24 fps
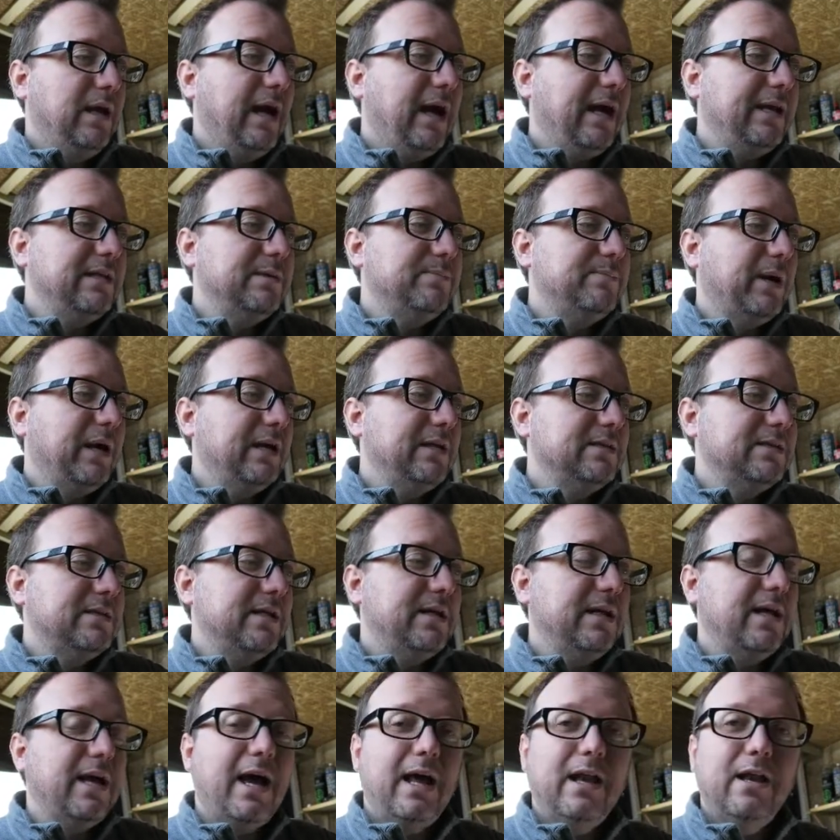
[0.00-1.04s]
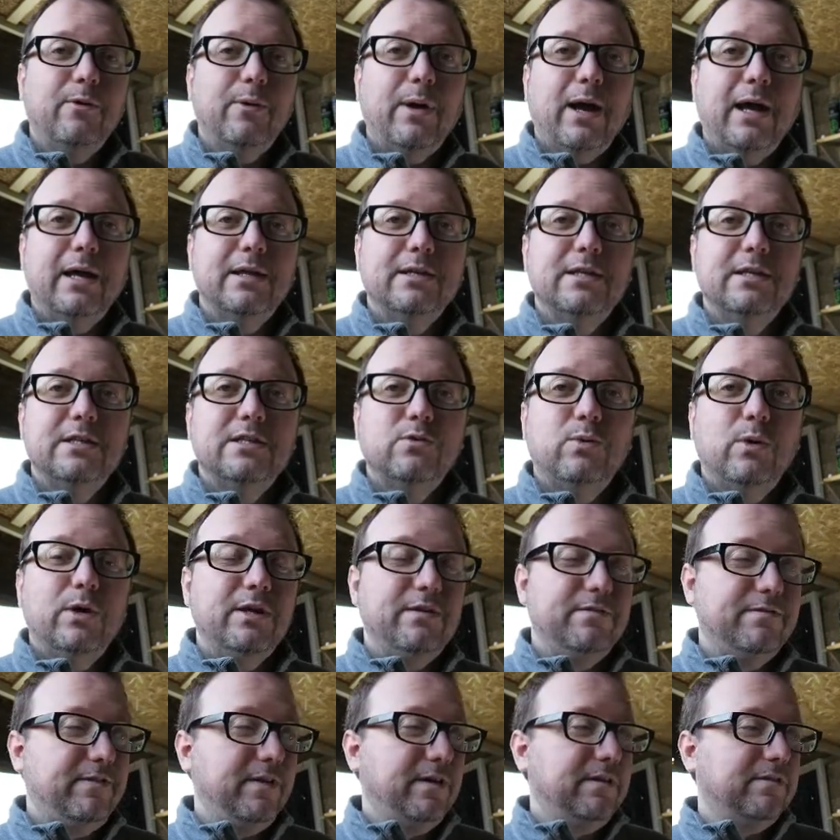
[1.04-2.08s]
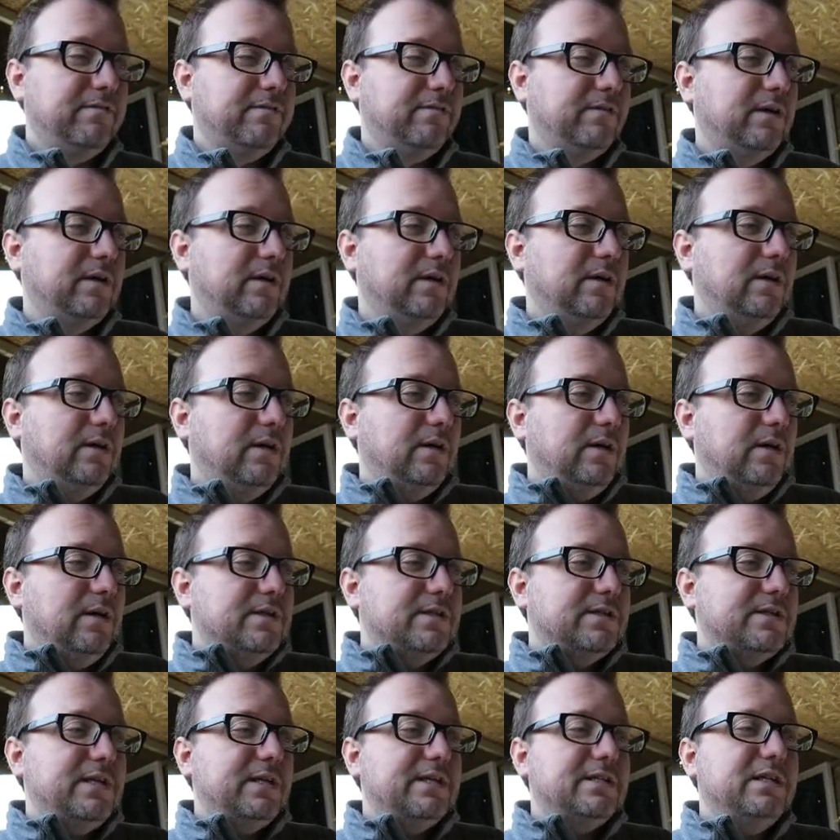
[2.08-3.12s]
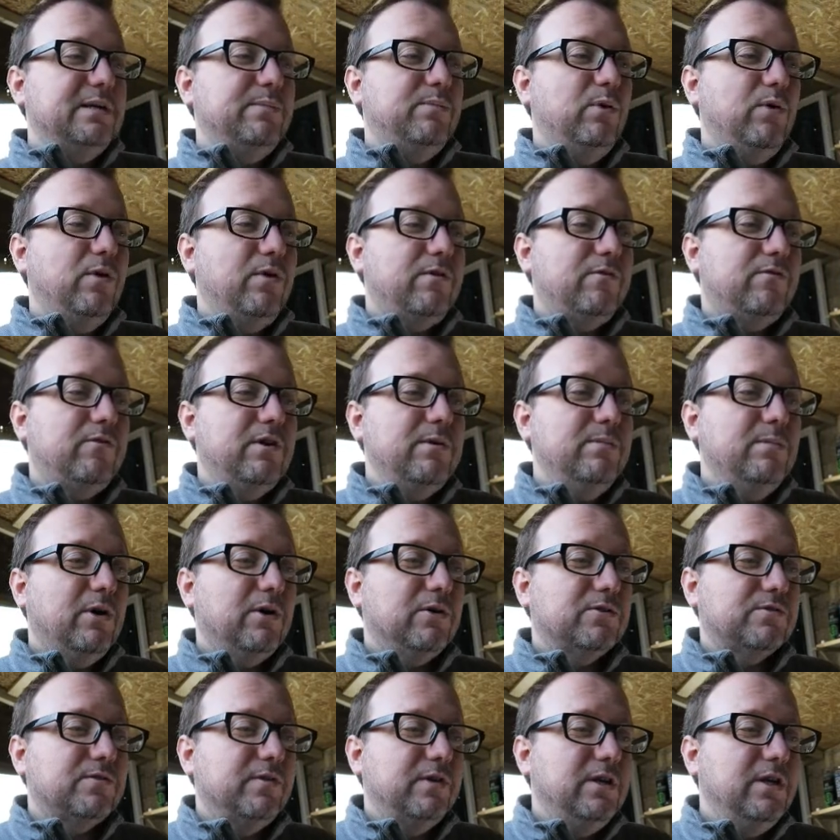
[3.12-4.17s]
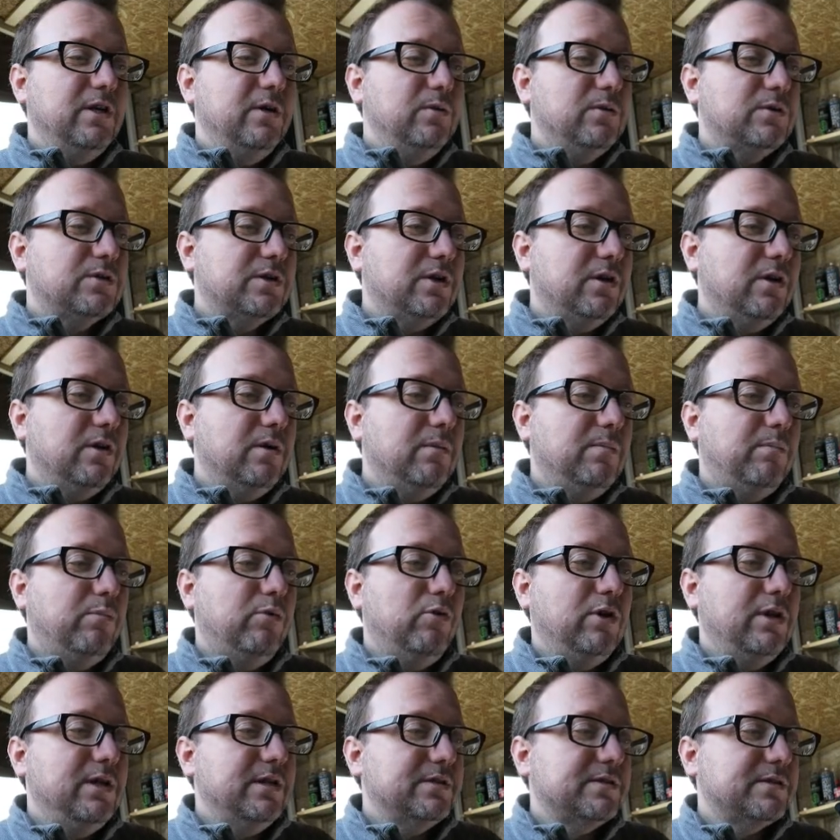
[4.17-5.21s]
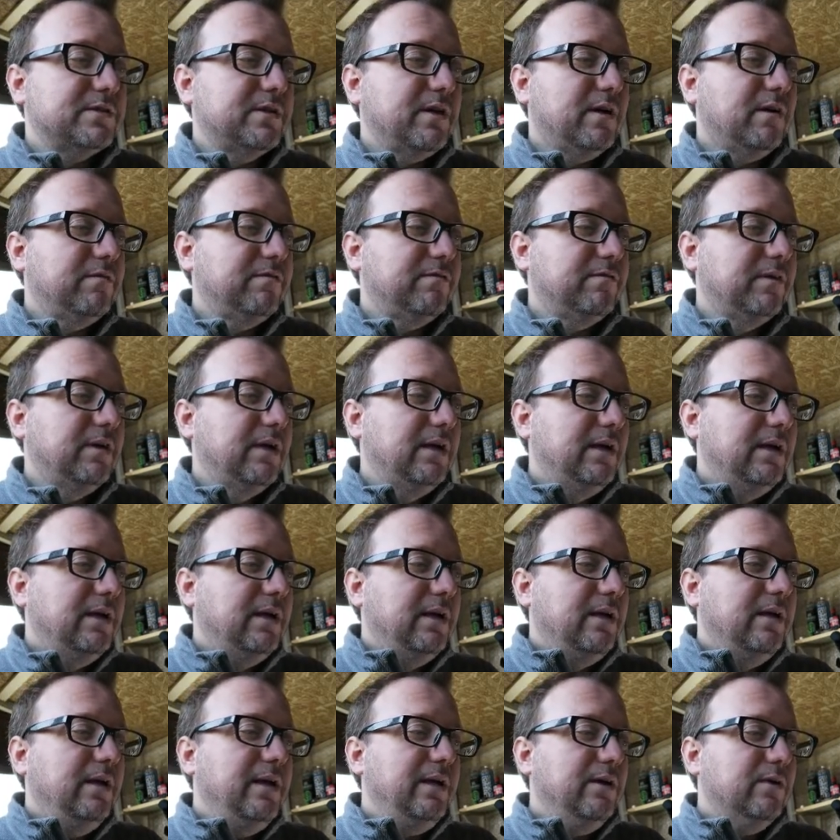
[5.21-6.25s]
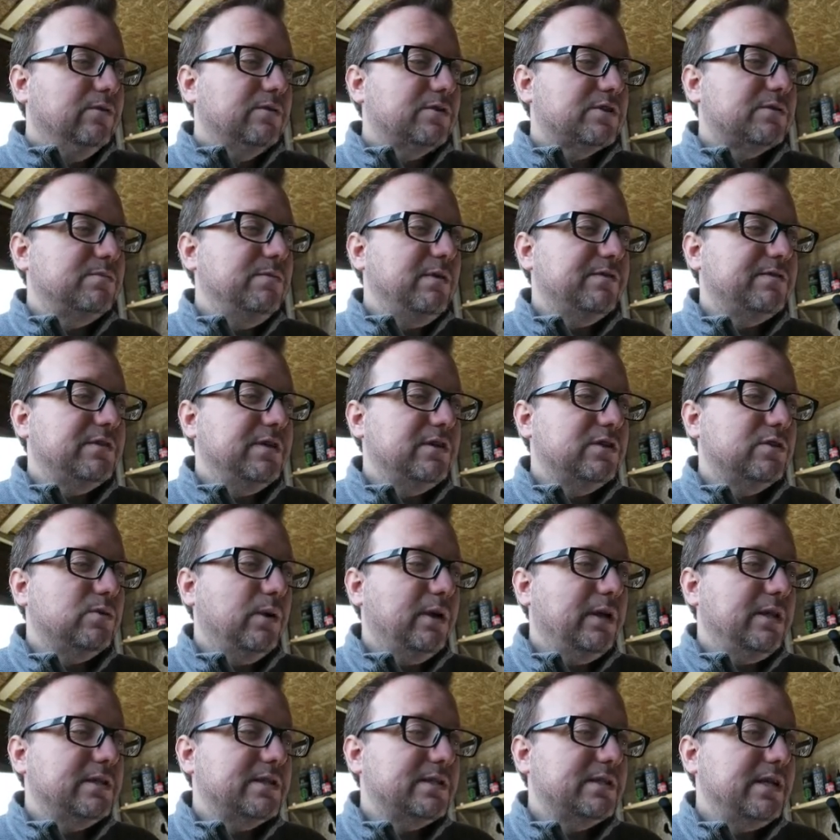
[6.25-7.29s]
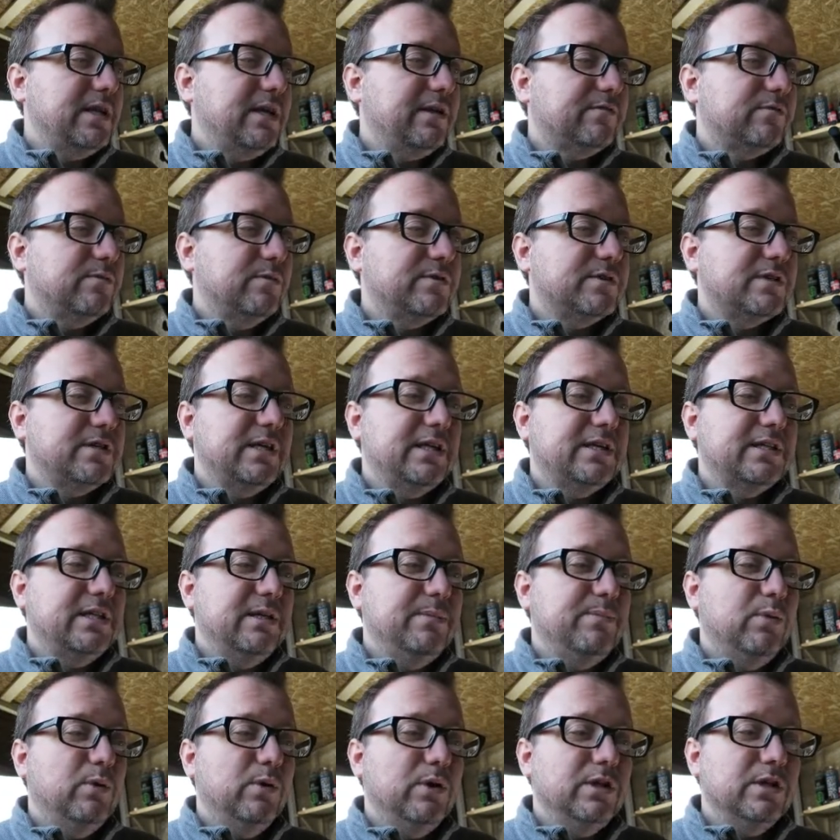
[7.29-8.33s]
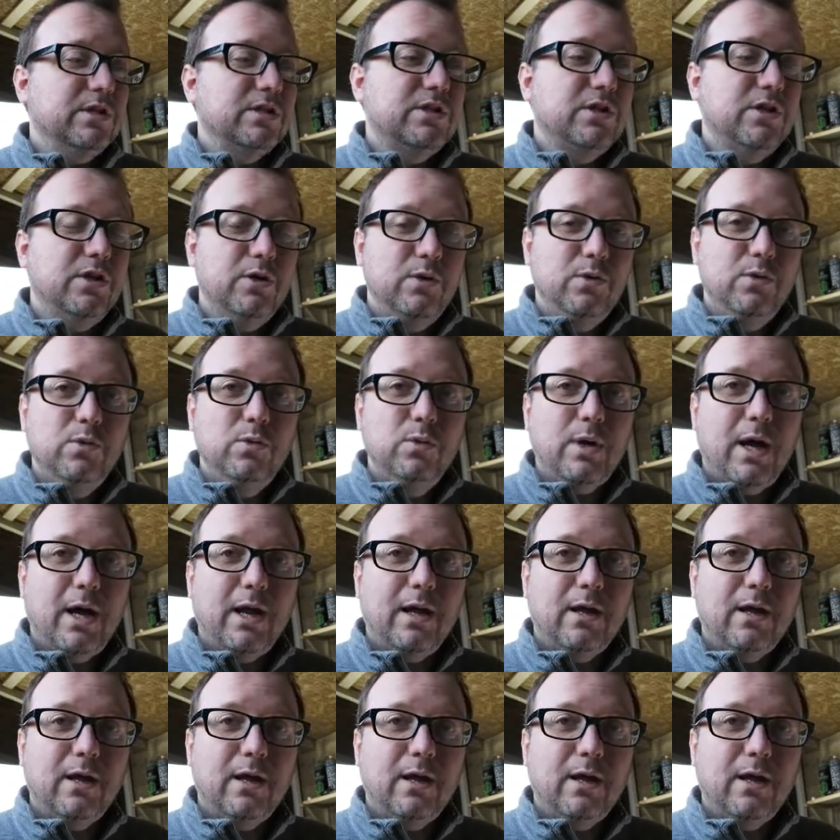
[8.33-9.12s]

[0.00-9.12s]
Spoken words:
Andy Painting, hello Andy, 25th. 60.3 miles for you, sir. Brilliant stuff. Leon Smith's in 26th with 60.2.